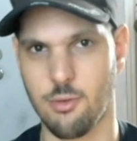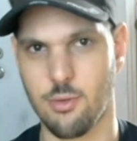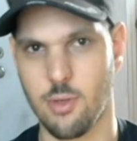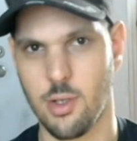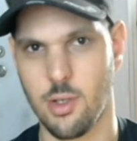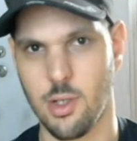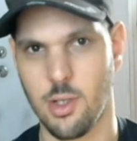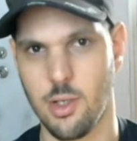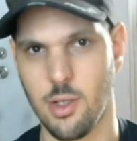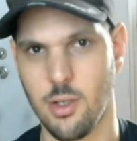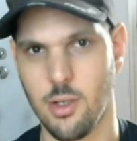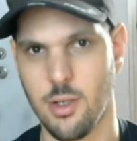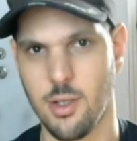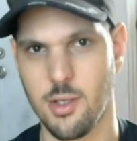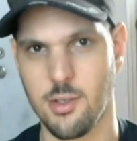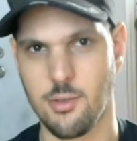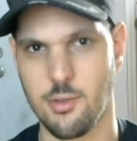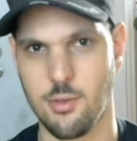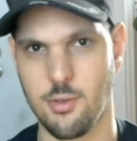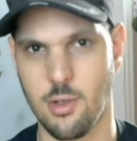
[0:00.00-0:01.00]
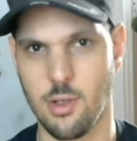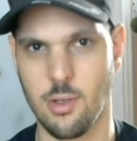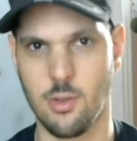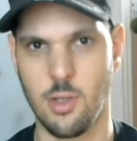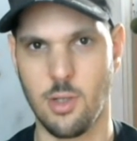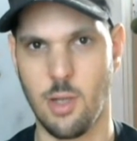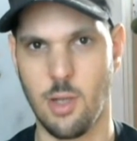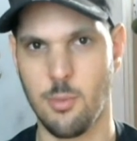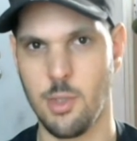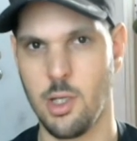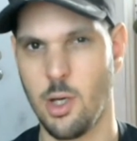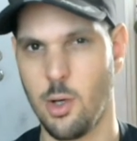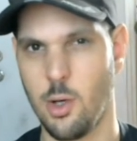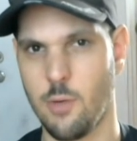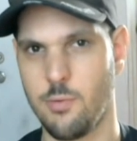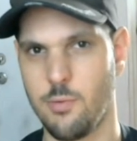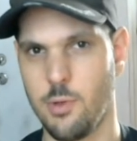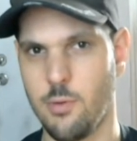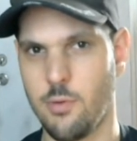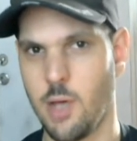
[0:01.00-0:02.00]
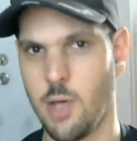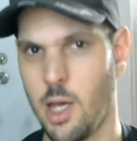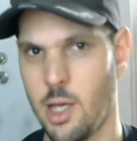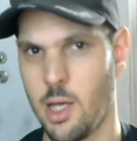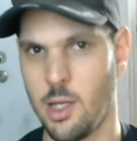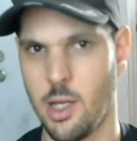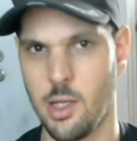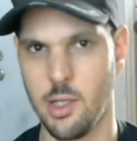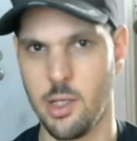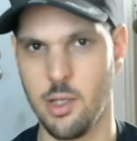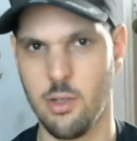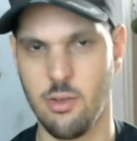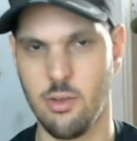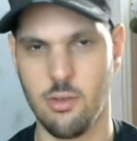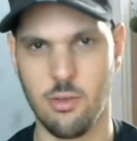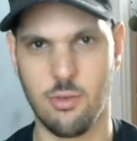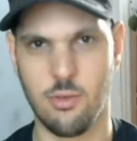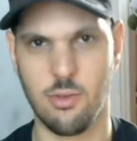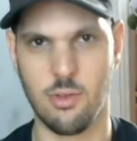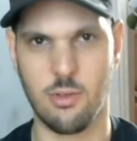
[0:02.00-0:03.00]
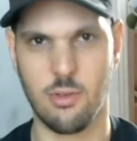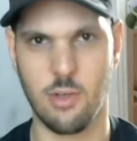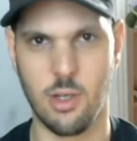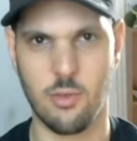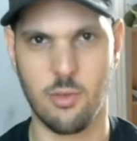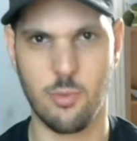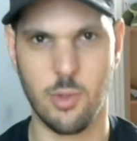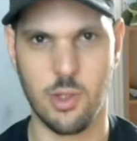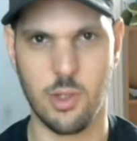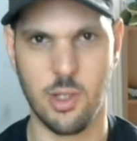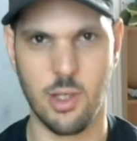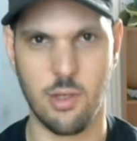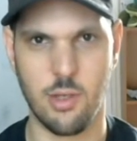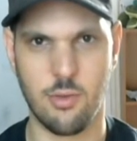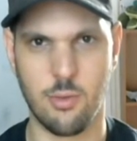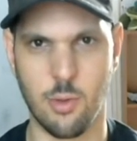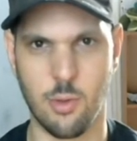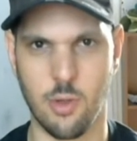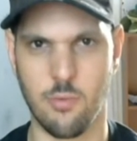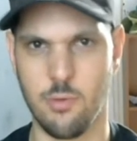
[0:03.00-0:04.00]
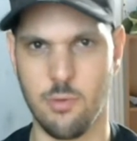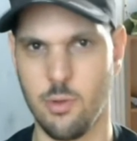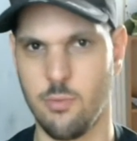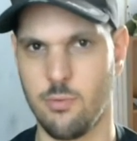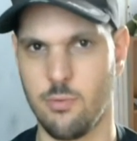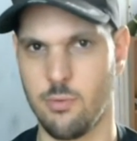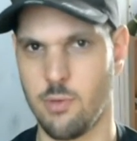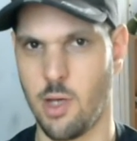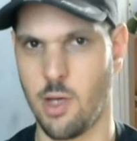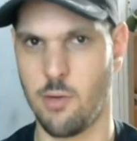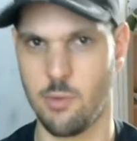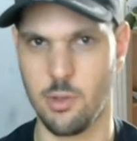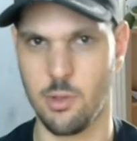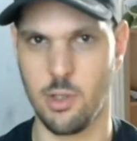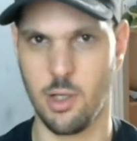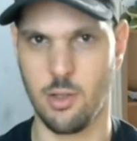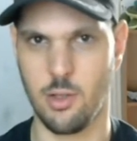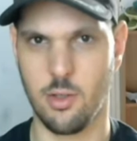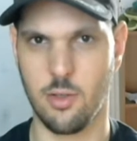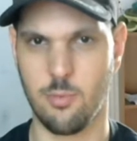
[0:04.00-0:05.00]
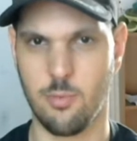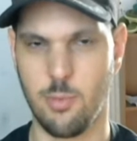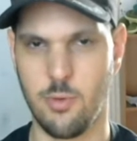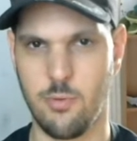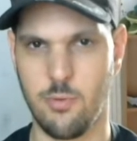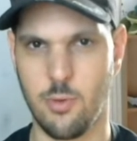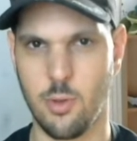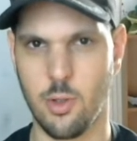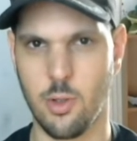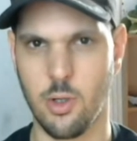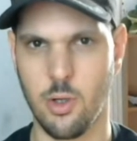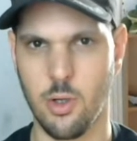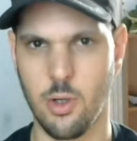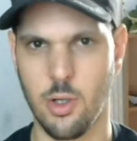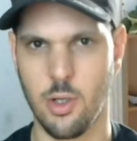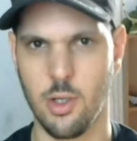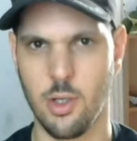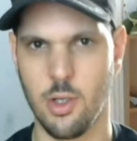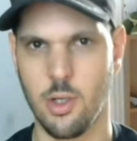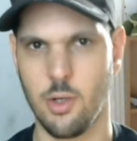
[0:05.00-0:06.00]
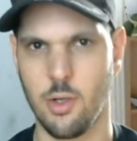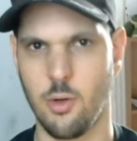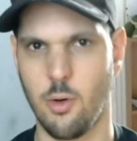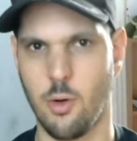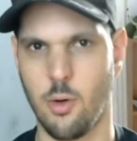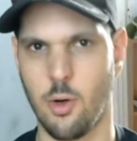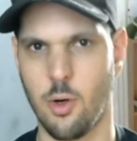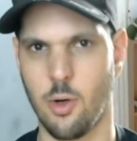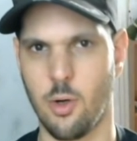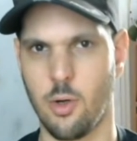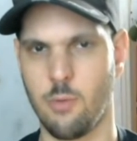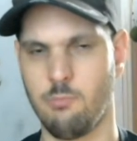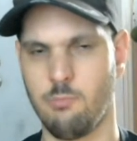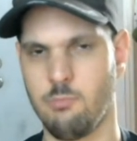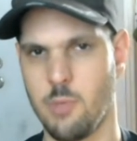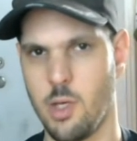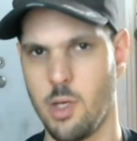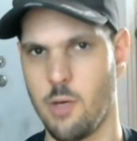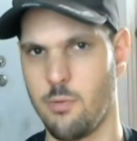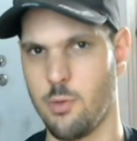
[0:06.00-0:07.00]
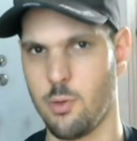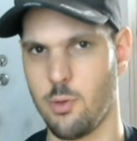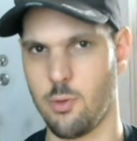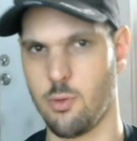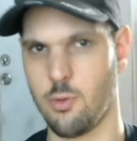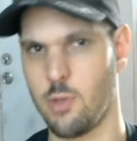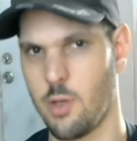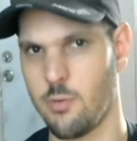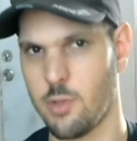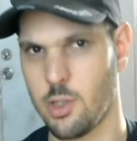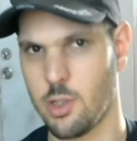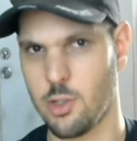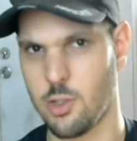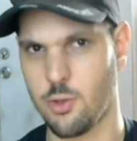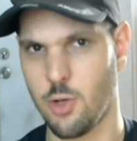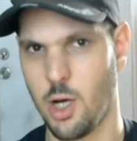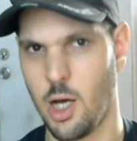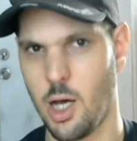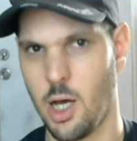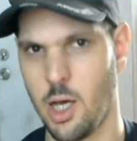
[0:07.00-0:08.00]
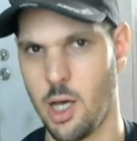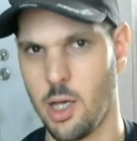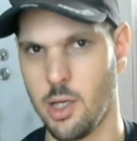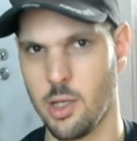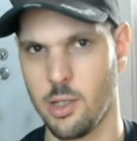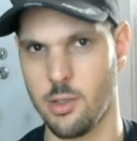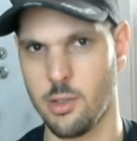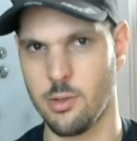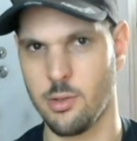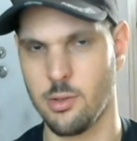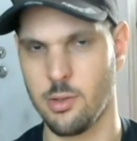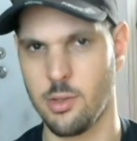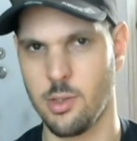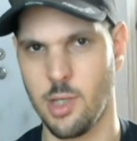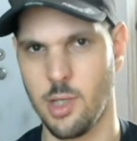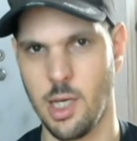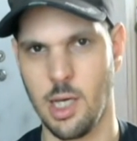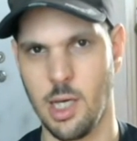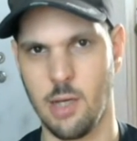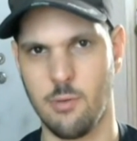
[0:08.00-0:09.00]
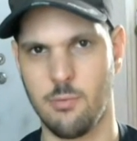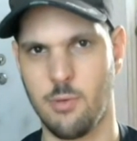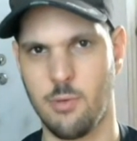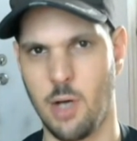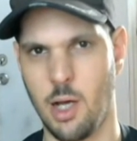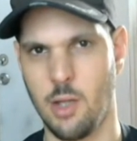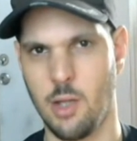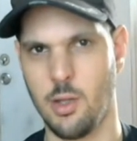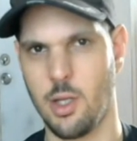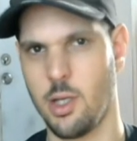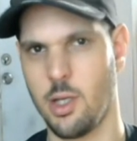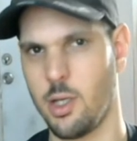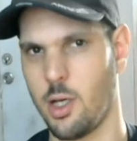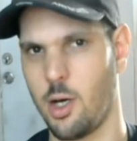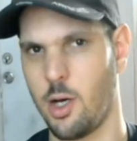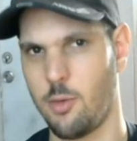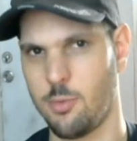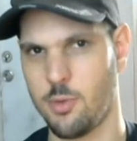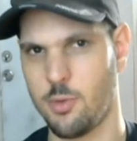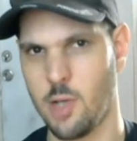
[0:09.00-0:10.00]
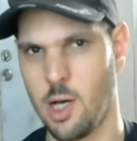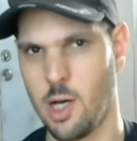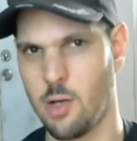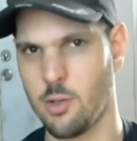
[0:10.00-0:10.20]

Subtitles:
So let me know if you've had any success with this, or if you've ever done this before, or if you give it a try and find that it helps out, let